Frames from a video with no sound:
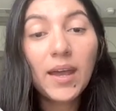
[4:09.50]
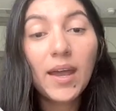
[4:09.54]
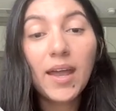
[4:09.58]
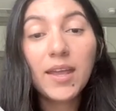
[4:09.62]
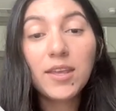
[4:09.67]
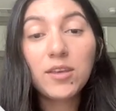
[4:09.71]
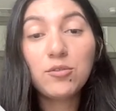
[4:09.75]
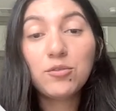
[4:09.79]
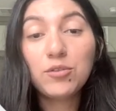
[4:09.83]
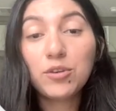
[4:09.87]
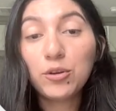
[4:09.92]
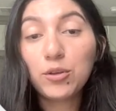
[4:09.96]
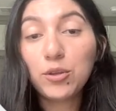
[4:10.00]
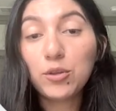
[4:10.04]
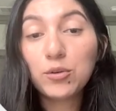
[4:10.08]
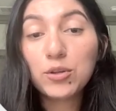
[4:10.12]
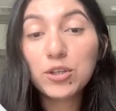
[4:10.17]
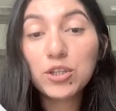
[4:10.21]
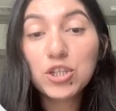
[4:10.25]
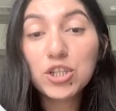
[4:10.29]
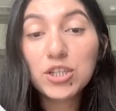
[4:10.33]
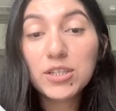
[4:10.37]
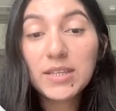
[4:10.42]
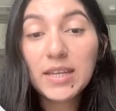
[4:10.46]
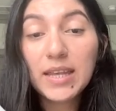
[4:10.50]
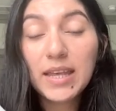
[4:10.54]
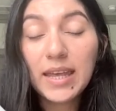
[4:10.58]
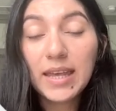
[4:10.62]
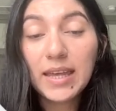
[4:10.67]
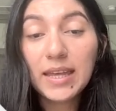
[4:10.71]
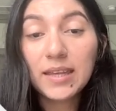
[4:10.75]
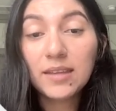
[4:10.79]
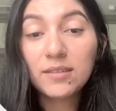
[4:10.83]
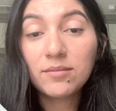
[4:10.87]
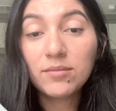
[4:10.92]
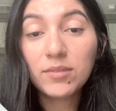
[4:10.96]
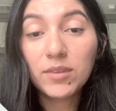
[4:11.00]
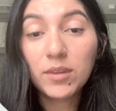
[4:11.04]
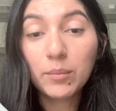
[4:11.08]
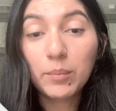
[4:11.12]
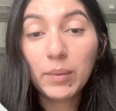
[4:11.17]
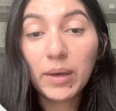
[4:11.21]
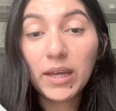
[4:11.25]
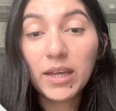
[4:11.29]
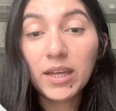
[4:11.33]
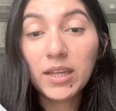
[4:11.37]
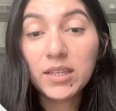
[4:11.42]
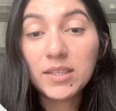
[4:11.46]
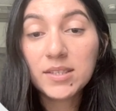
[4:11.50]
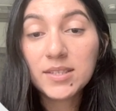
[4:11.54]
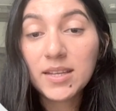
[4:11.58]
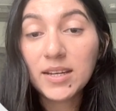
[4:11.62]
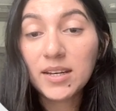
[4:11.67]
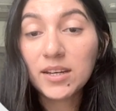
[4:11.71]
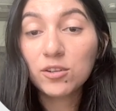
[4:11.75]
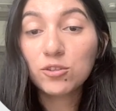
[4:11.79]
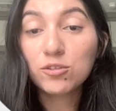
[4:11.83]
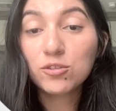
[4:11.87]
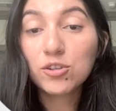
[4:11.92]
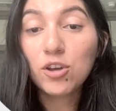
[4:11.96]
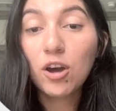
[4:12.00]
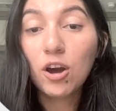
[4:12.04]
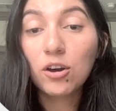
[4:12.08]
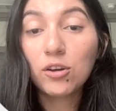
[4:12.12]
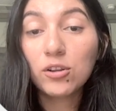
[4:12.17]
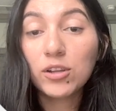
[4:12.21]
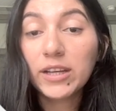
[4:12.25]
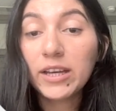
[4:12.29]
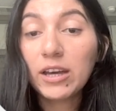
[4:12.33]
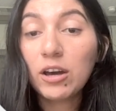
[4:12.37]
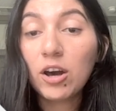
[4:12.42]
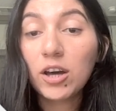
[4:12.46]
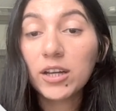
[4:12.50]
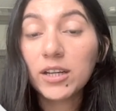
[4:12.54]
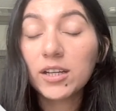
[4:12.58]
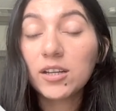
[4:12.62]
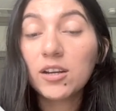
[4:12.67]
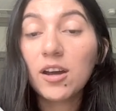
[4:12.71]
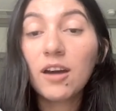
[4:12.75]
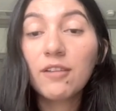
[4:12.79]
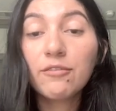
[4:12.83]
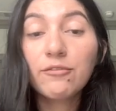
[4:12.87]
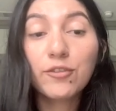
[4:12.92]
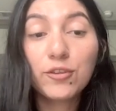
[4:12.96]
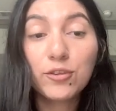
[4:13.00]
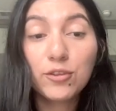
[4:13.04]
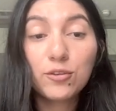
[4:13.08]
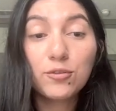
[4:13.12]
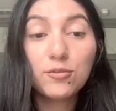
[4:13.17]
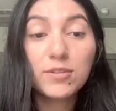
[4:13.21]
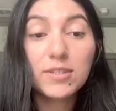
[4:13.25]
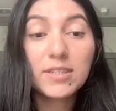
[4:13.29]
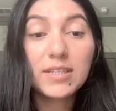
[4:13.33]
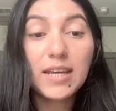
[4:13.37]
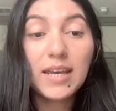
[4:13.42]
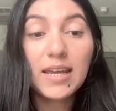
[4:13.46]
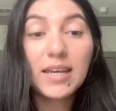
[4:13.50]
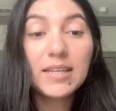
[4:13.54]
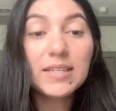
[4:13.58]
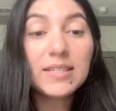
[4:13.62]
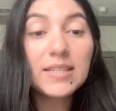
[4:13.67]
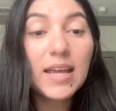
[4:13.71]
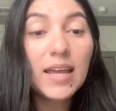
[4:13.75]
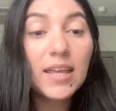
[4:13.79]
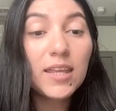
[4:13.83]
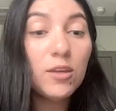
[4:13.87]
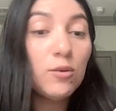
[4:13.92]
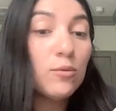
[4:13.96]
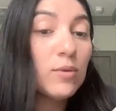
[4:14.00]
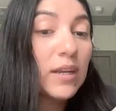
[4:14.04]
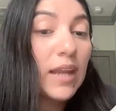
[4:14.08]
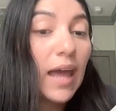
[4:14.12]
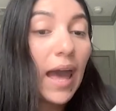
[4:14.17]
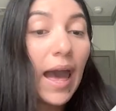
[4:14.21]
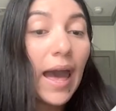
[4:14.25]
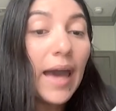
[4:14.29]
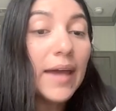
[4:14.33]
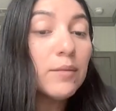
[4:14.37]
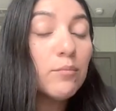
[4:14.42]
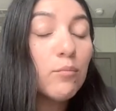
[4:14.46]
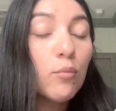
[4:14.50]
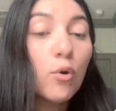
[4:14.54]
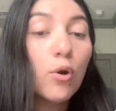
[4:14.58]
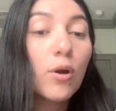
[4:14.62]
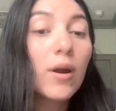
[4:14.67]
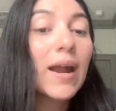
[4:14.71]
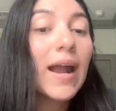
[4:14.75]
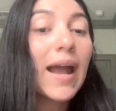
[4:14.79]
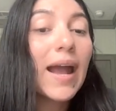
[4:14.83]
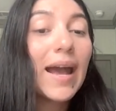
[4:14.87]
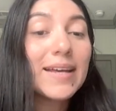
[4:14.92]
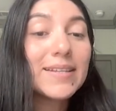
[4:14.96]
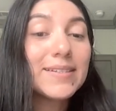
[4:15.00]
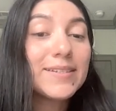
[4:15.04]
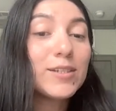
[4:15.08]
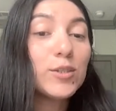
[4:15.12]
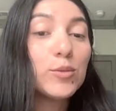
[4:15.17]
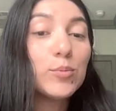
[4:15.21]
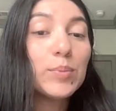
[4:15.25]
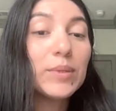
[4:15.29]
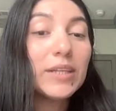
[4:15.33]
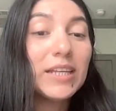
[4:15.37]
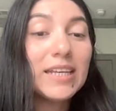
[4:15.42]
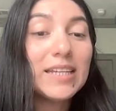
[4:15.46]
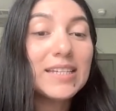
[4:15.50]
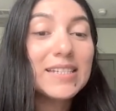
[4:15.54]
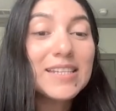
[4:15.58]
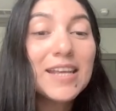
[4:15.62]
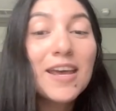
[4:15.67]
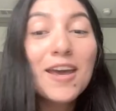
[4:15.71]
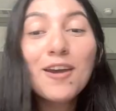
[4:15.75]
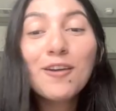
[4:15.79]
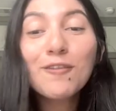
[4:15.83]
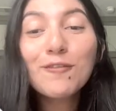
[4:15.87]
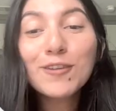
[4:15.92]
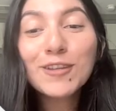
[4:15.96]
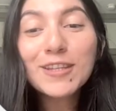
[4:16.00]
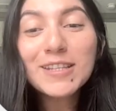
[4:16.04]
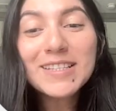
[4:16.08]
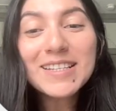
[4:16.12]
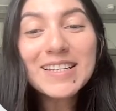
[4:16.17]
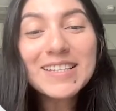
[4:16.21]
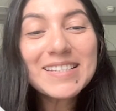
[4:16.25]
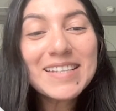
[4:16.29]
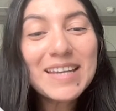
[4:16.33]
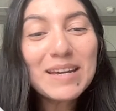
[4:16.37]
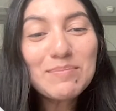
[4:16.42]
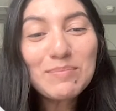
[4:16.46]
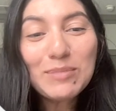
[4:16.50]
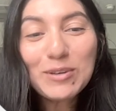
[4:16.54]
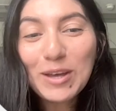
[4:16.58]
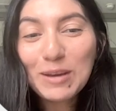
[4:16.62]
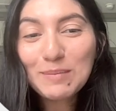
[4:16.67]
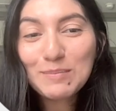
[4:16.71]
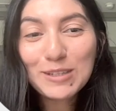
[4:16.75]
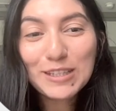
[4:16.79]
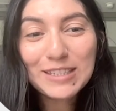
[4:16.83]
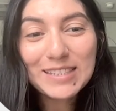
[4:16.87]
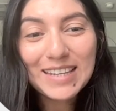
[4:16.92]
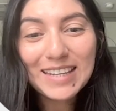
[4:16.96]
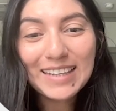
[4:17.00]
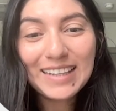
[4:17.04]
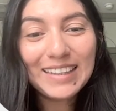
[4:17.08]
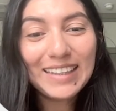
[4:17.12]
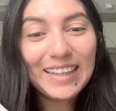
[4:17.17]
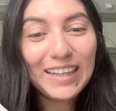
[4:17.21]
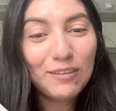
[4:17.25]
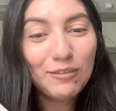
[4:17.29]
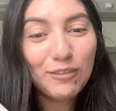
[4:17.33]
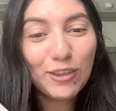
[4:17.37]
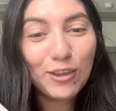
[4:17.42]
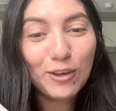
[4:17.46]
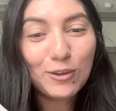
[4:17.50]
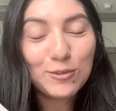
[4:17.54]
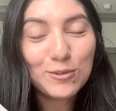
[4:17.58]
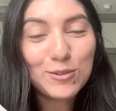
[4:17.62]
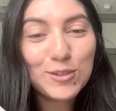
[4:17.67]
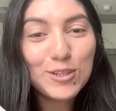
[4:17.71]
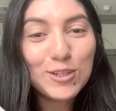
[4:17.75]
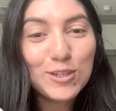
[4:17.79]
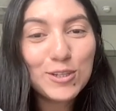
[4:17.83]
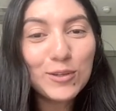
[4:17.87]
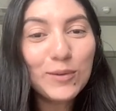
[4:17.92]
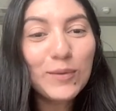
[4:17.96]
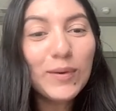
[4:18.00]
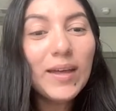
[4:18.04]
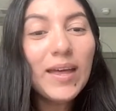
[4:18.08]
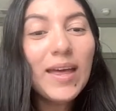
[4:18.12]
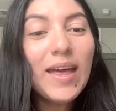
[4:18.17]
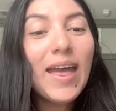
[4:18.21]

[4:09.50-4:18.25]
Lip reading: And you can just hit the buttons and it'll toggle it on and off for those days. And you can add more as you please. For this example, I'm just going to leave those two.